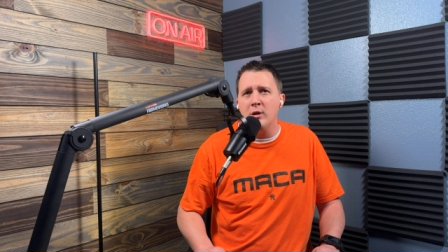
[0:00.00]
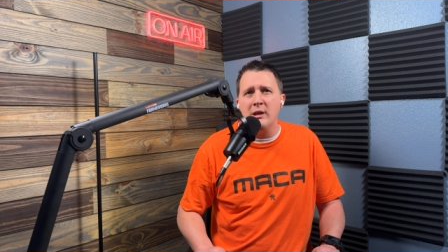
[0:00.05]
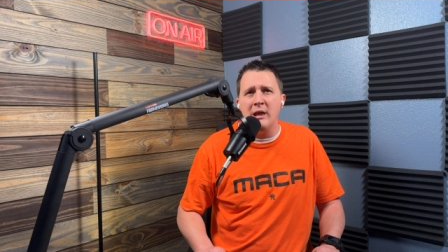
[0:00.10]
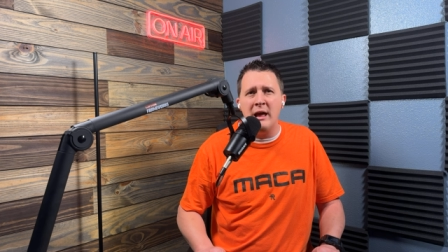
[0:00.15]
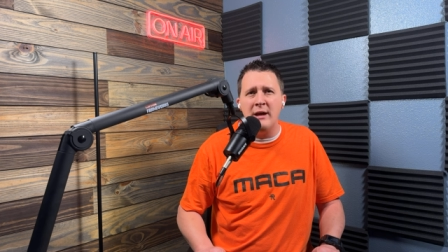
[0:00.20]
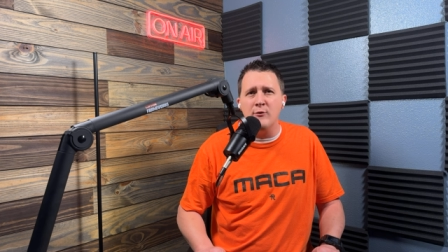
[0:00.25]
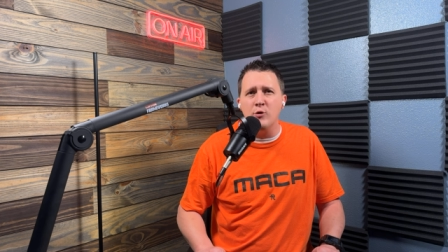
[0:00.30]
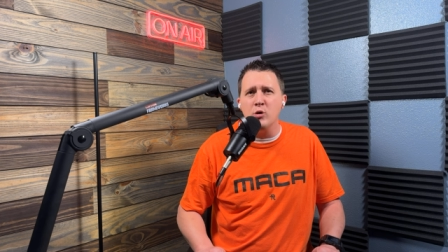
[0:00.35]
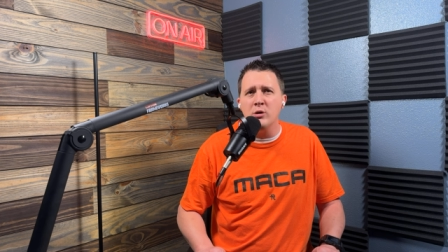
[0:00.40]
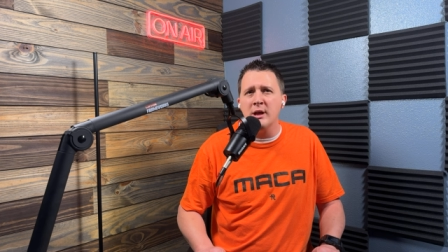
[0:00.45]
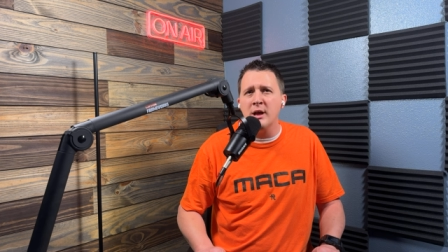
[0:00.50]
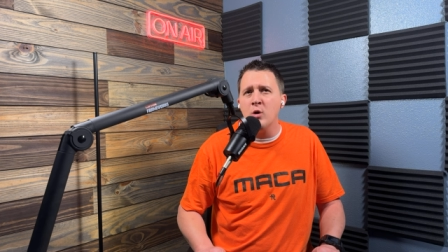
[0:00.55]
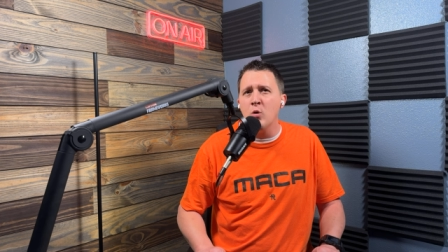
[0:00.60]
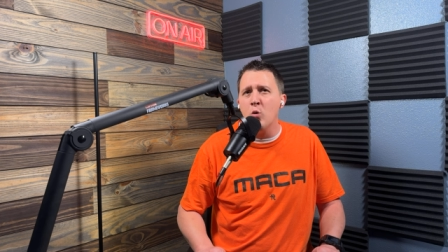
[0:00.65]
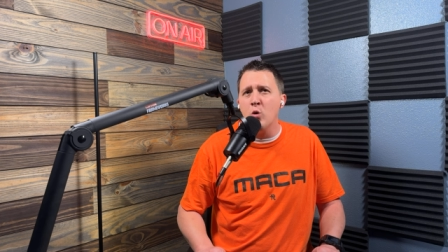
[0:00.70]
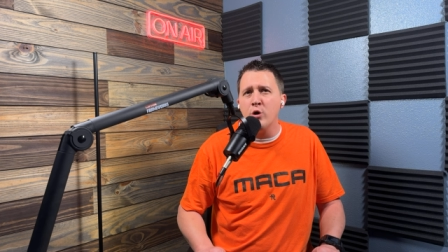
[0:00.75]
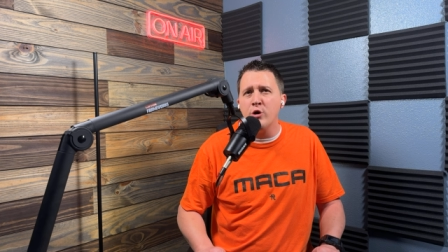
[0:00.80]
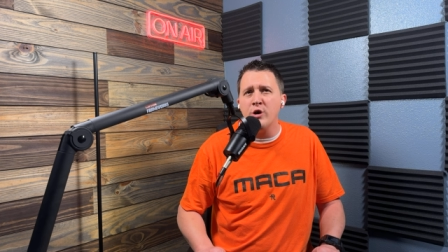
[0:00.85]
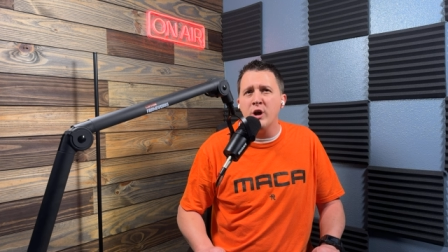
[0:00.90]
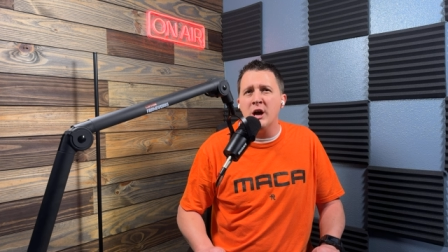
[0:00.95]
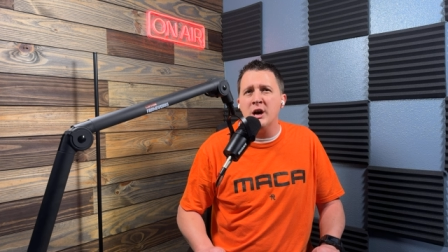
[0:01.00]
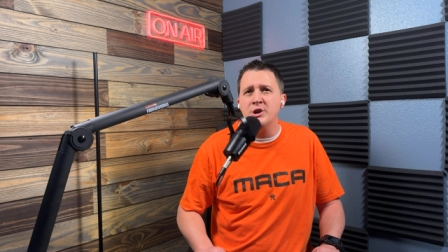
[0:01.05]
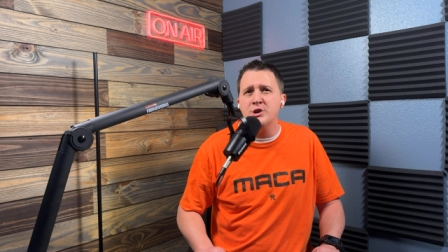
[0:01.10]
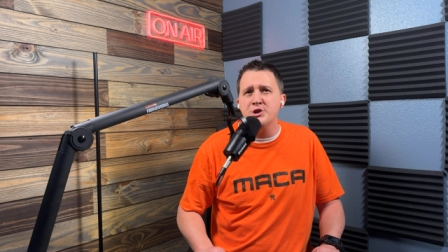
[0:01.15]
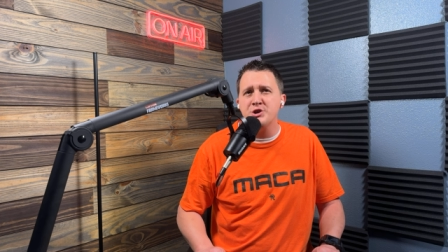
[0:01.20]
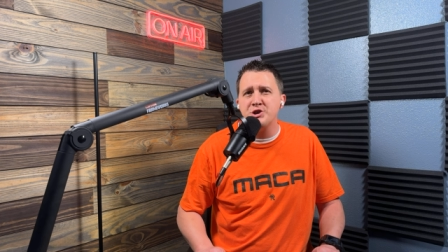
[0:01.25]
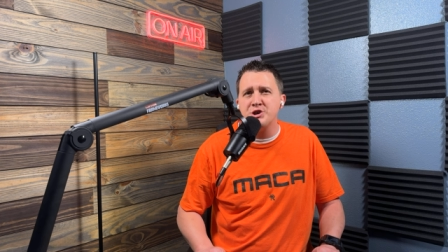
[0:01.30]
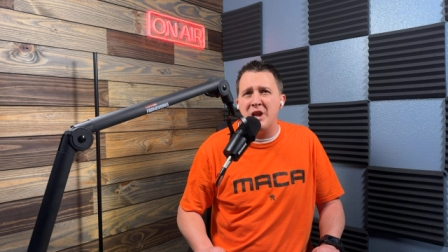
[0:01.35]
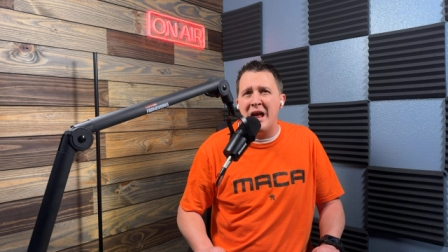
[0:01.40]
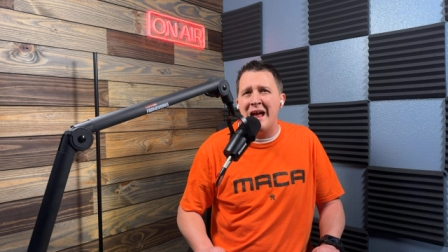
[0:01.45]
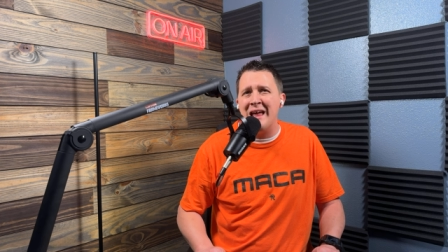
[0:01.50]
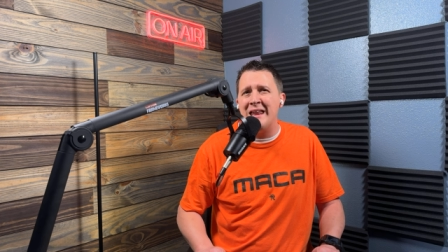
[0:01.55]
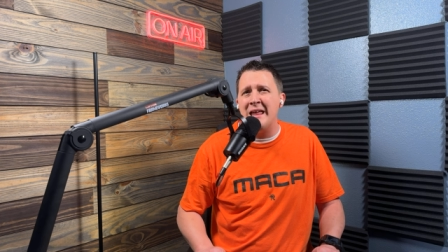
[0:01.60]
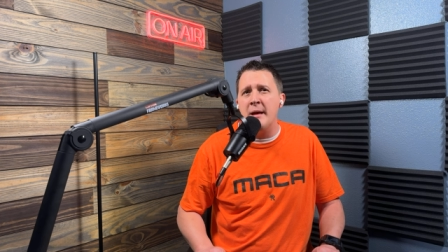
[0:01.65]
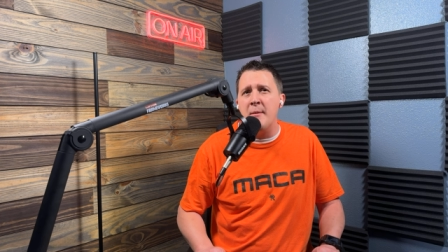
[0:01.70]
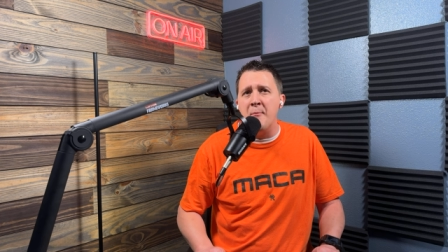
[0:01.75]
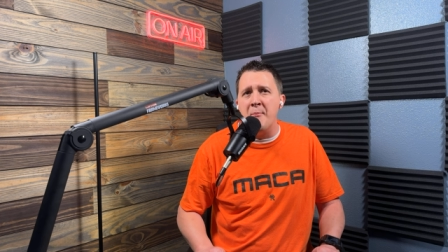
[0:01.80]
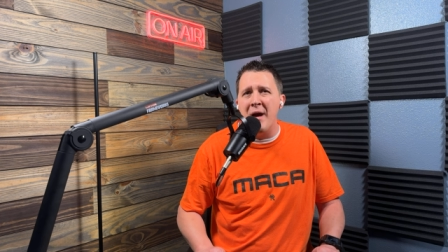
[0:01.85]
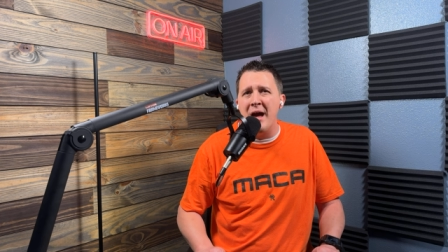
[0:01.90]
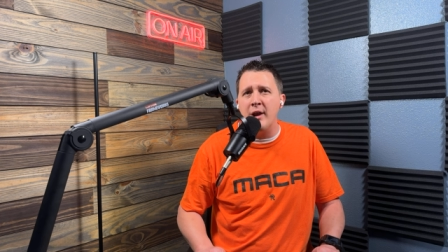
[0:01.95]
level in order to understand
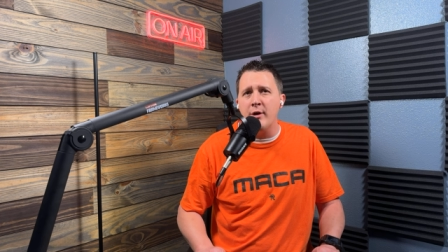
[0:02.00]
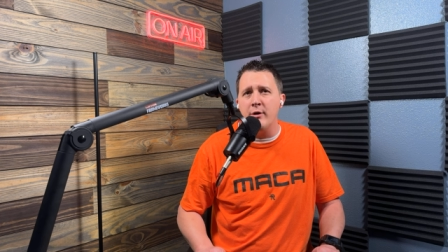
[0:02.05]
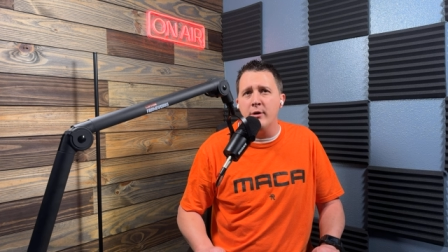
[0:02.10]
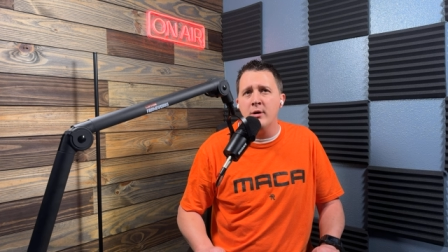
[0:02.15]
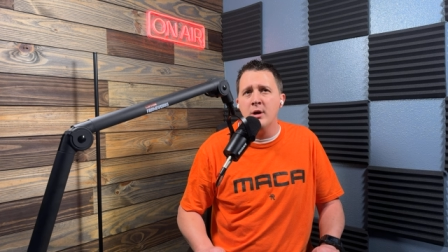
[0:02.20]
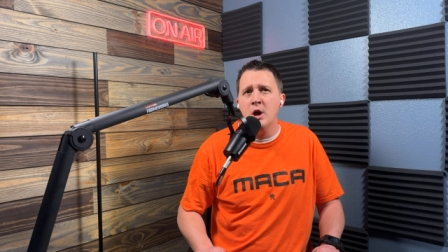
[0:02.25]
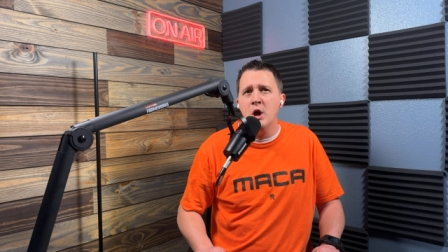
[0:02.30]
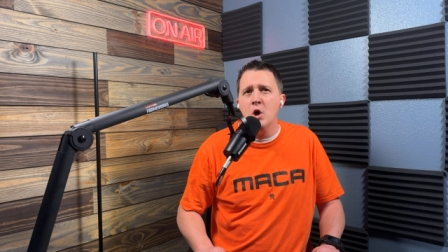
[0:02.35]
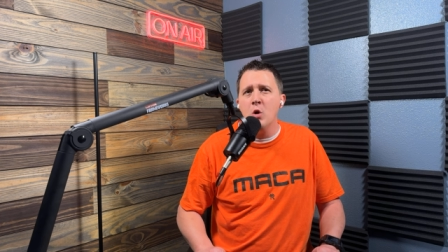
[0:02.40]
him better,